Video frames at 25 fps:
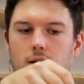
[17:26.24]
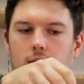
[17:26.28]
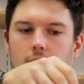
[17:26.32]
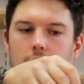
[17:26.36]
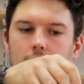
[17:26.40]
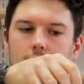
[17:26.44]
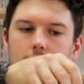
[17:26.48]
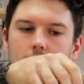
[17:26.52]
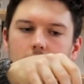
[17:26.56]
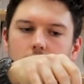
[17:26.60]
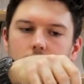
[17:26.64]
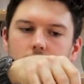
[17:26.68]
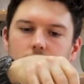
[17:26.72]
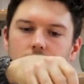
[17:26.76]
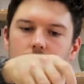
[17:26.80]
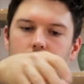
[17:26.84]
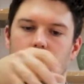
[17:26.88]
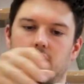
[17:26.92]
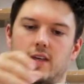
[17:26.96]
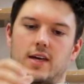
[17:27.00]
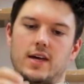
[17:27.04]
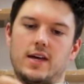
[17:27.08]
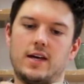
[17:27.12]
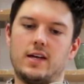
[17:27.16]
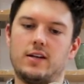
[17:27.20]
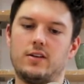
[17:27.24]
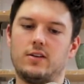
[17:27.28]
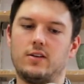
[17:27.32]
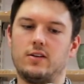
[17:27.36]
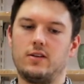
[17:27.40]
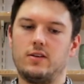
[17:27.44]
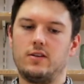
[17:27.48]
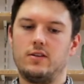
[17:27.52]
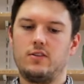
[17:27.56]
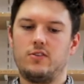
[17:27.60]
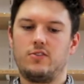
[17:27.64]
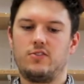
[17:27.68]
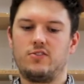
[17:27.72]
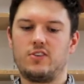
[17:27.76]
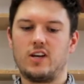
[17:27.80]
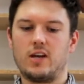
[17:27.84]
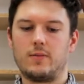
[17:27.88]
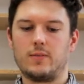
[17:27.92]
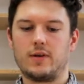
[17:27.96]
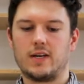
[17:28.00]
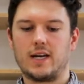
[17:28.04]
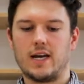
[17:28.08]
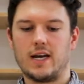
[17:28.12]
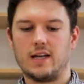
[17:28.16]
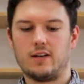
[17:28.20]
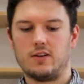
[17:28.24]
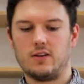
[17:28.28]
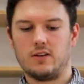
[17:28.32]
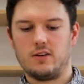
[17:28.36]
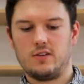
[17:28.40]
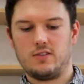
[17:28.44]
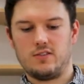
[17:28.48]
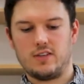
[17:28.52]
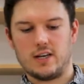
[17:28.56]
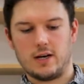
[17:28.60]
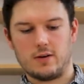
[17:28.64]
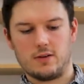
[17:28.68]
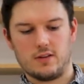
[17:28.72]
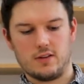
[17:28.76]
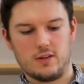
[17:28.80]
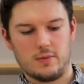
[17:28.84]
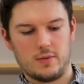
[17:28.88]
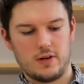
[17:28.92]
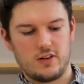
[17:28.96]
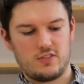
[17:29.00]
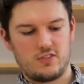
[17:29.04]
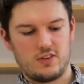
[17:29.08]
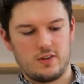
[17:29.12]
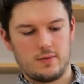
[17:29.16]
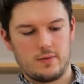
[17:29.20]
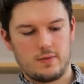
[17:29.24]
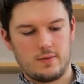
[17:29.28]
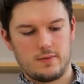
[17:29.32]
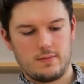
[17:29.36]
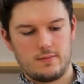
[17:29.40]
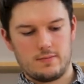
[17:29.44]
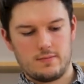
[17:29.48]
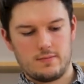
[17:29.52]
and then same again down at the bottom.